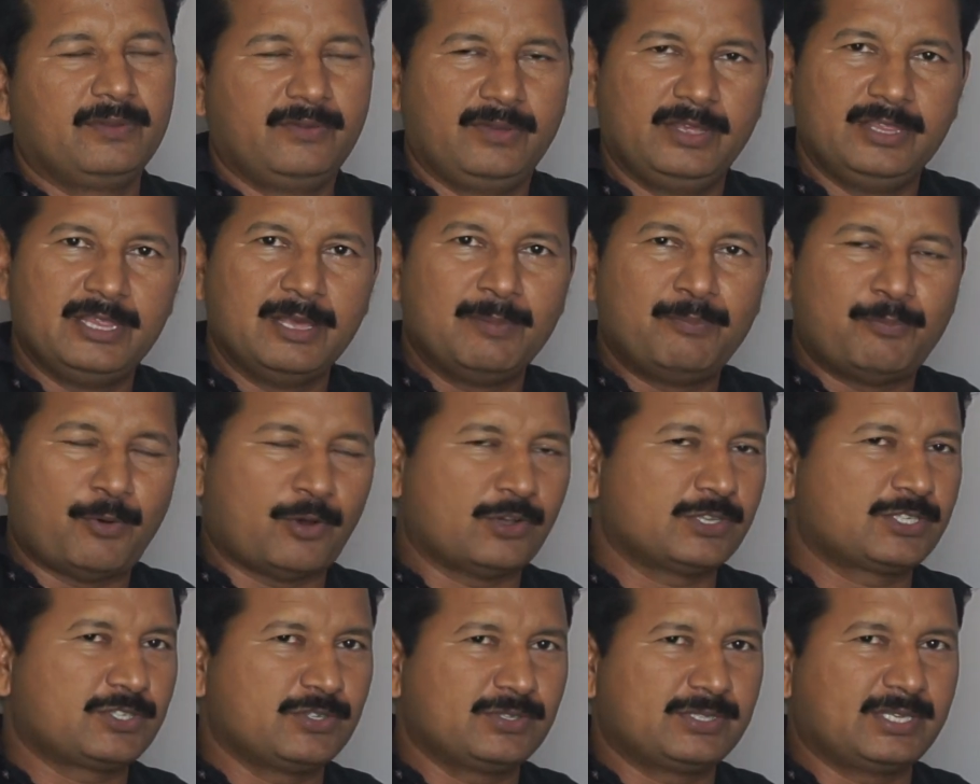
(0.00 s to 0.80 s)
in the
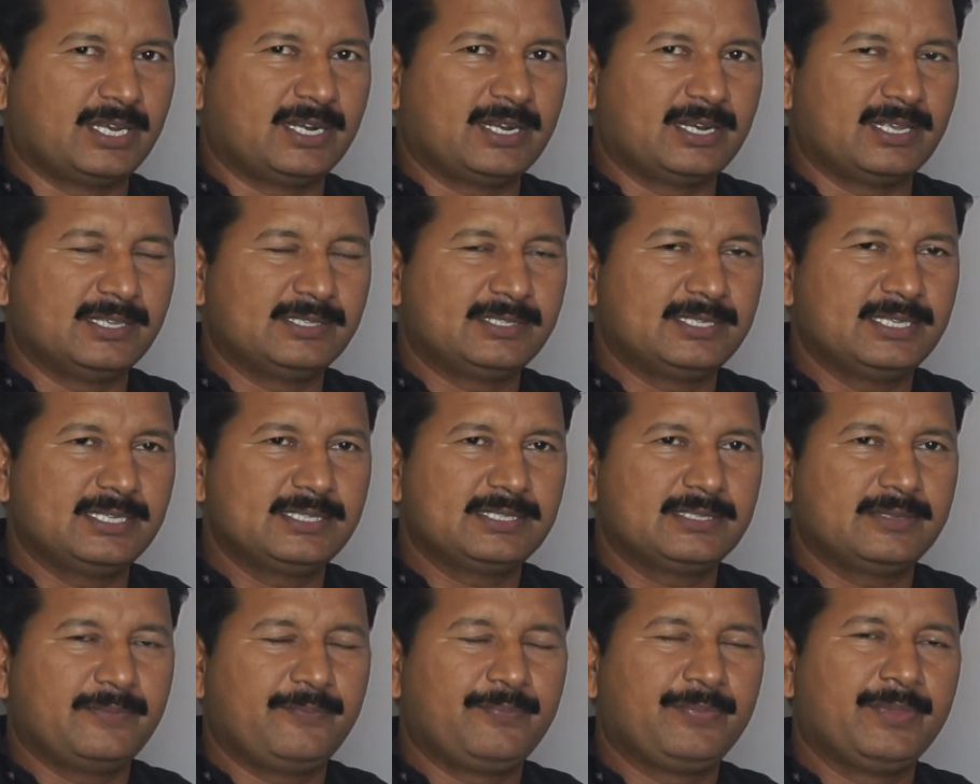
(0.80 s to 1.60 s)
positive
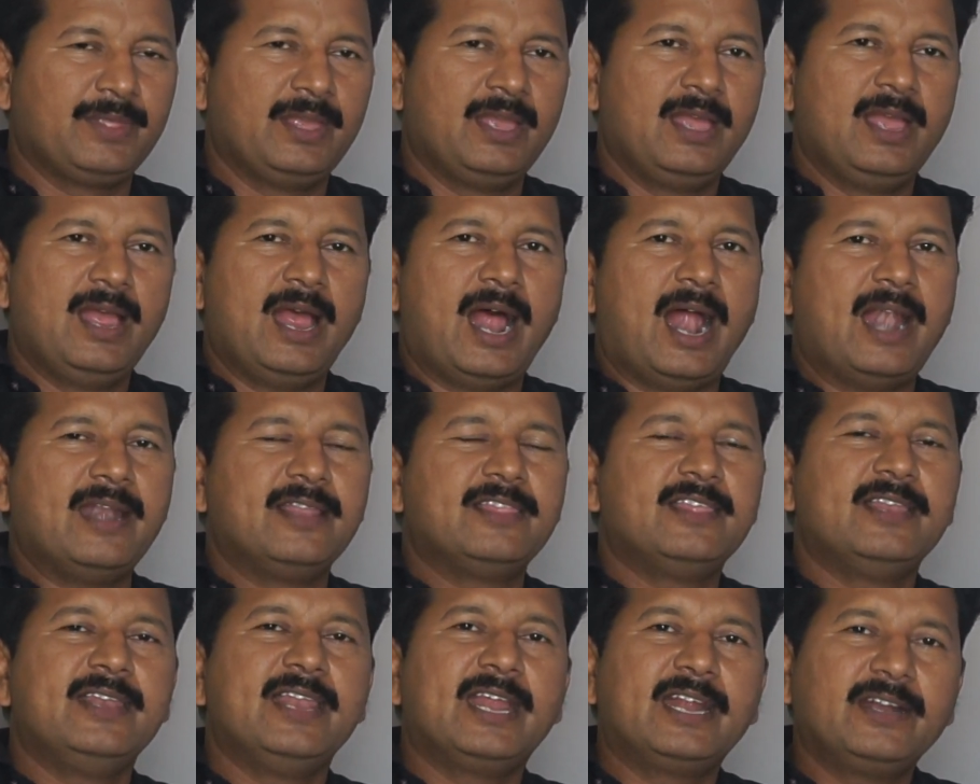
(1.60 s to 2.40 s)
sentences, and
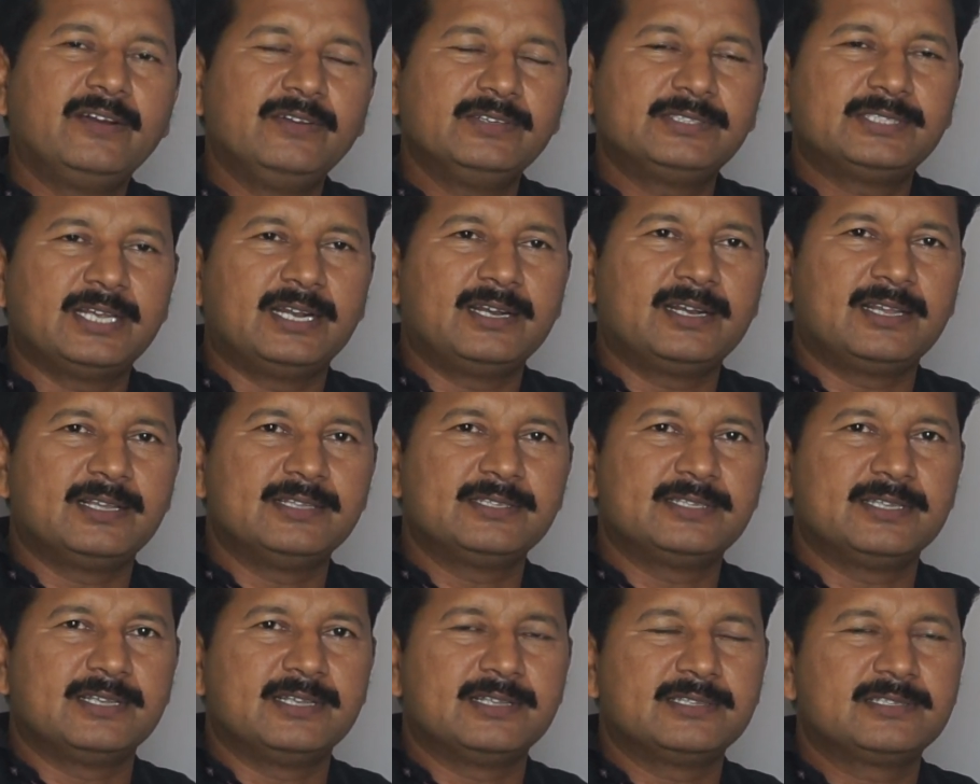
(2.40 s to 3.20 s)
in the negative
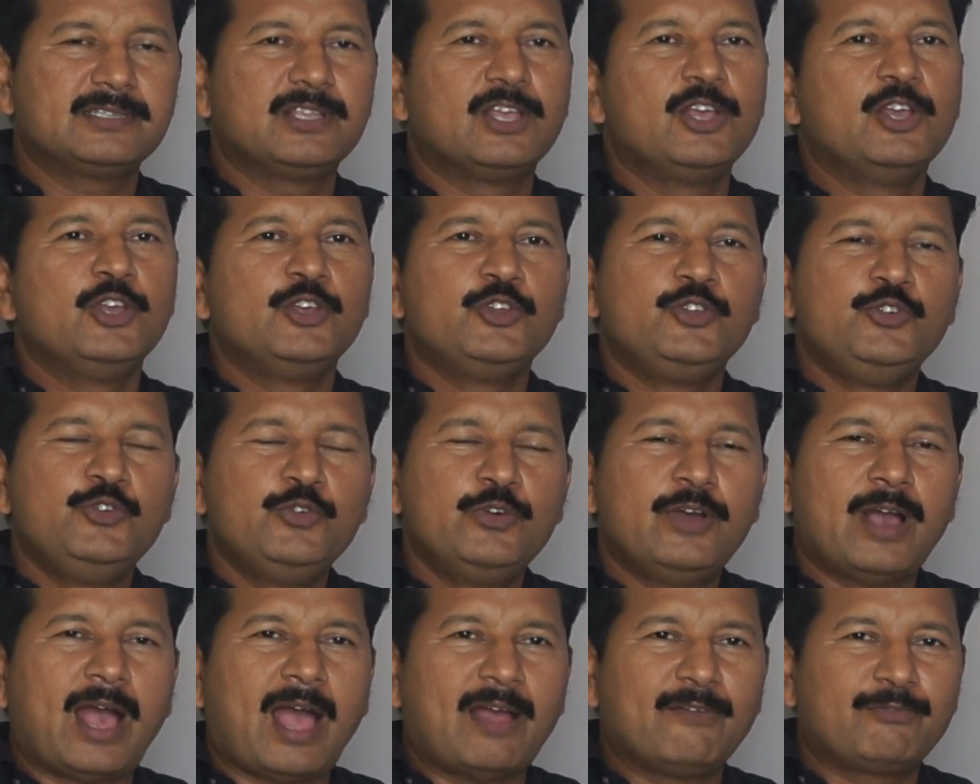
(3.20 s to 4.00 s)
sentences
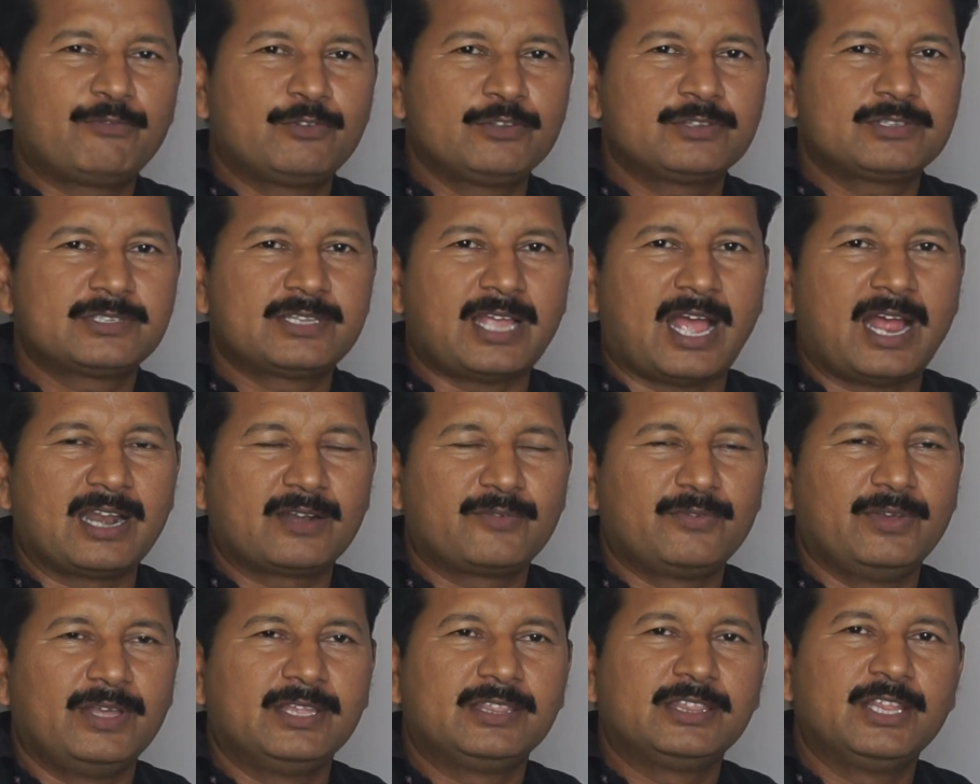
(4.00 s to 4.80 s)
you have to
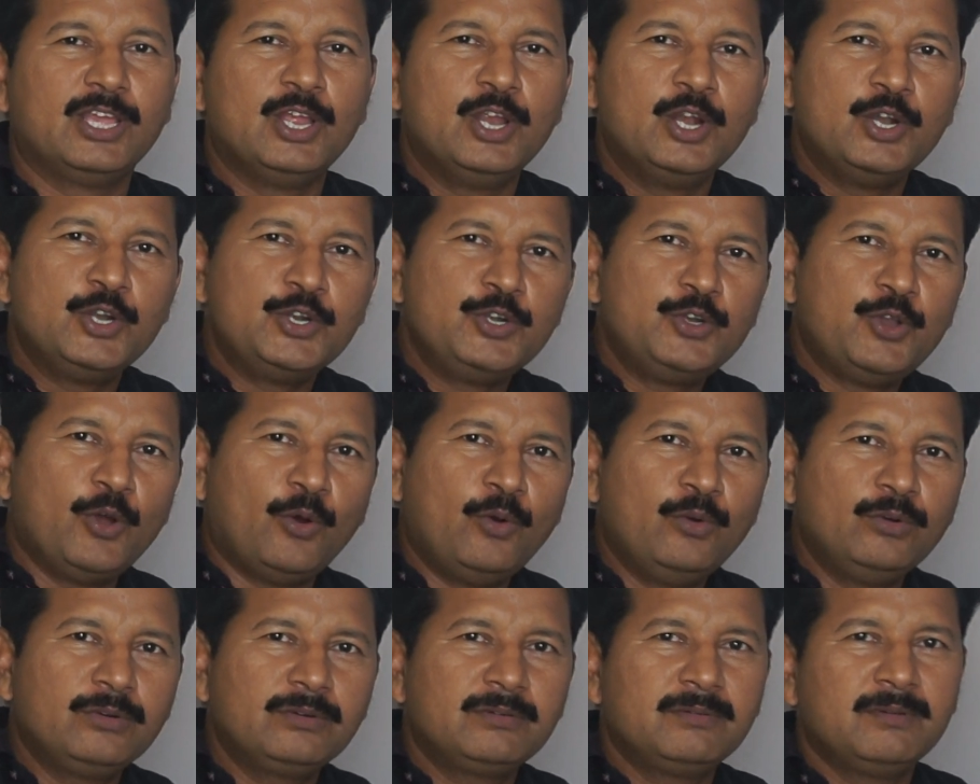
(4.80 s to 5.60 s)
start with
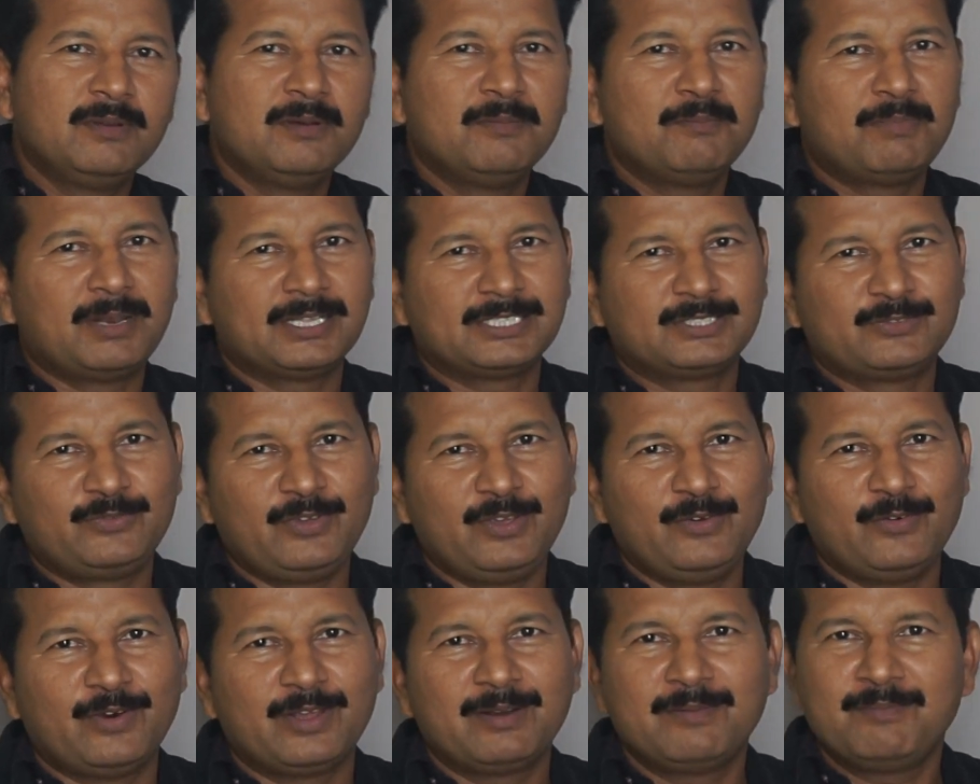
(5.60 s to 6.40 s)
don't plus
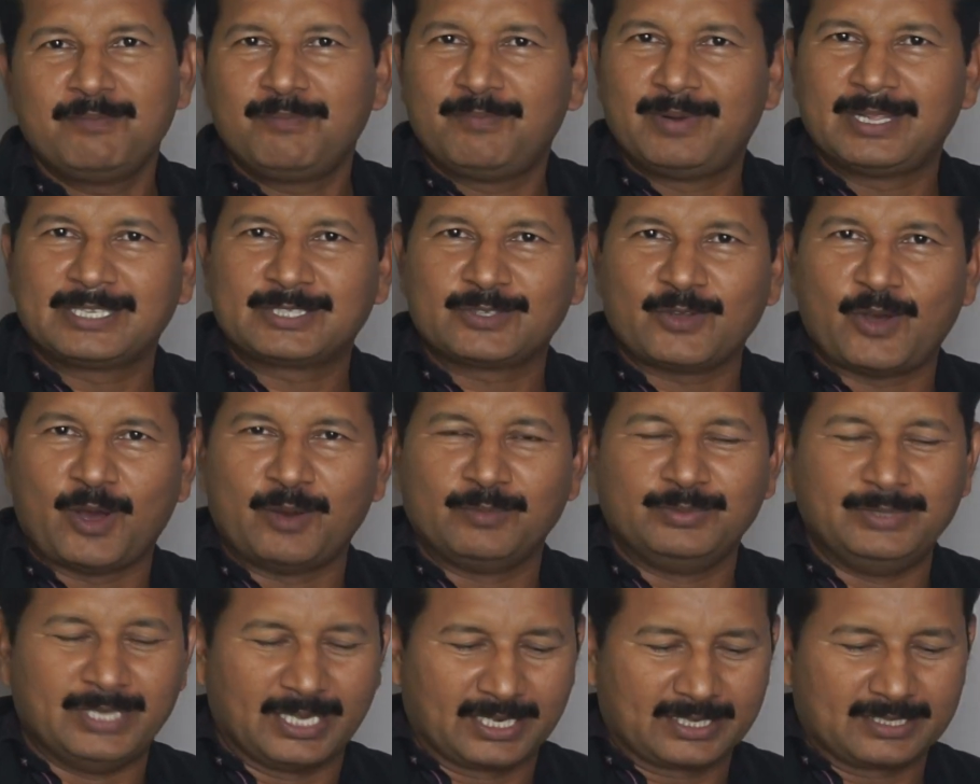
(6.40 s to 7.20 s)
V1 plus
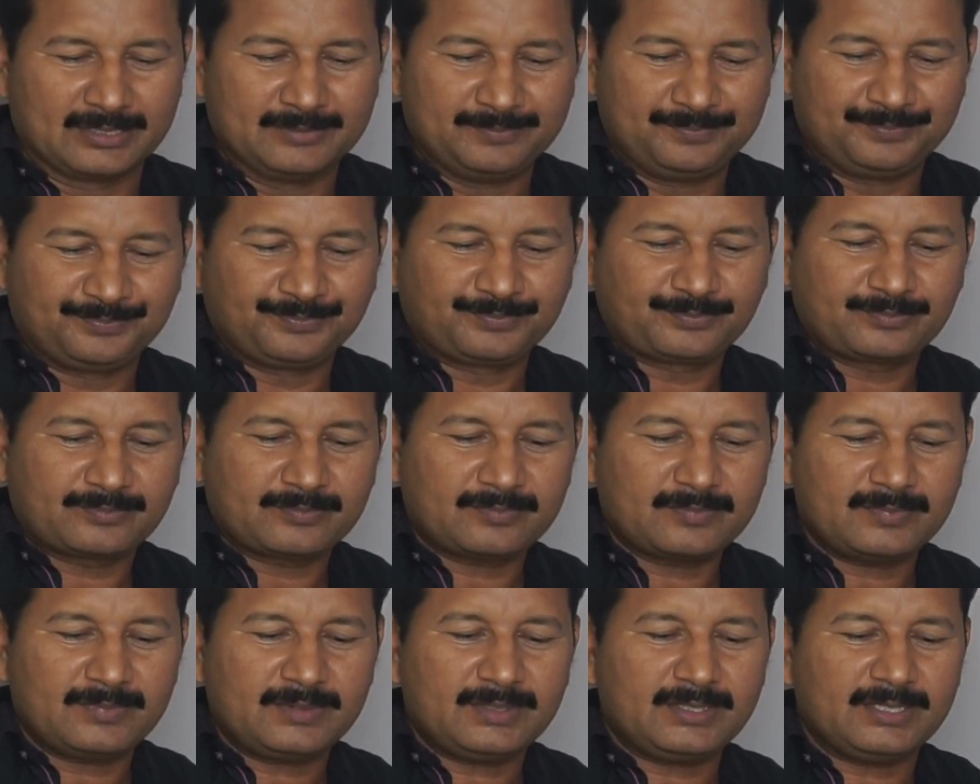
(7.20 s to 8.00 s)
object.
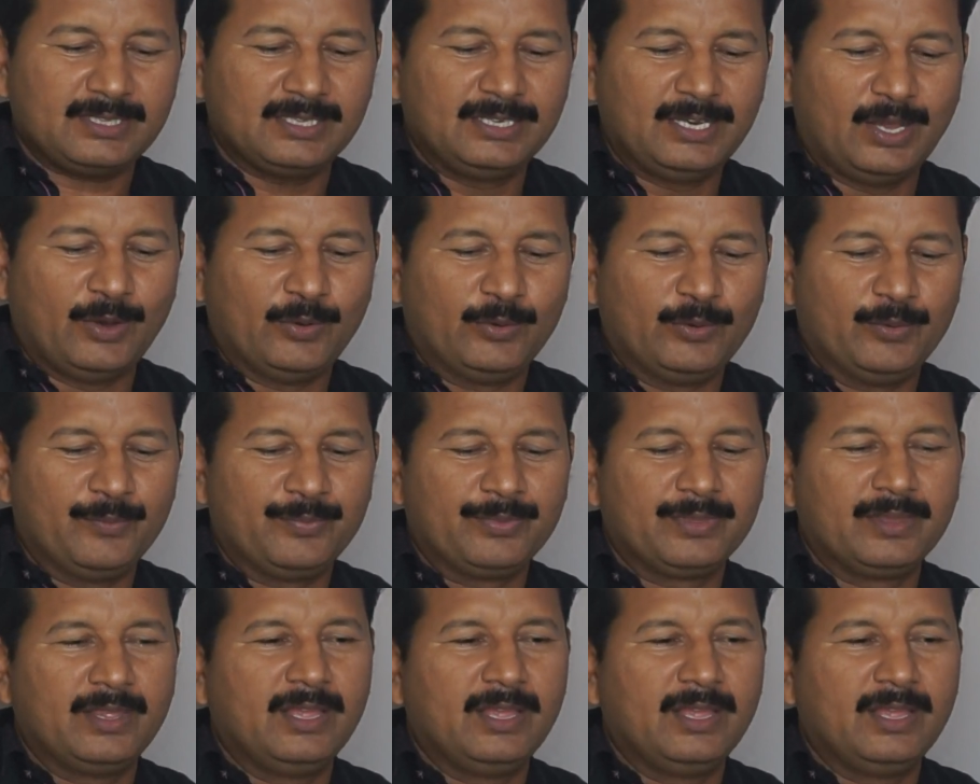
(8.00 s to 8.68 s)
Now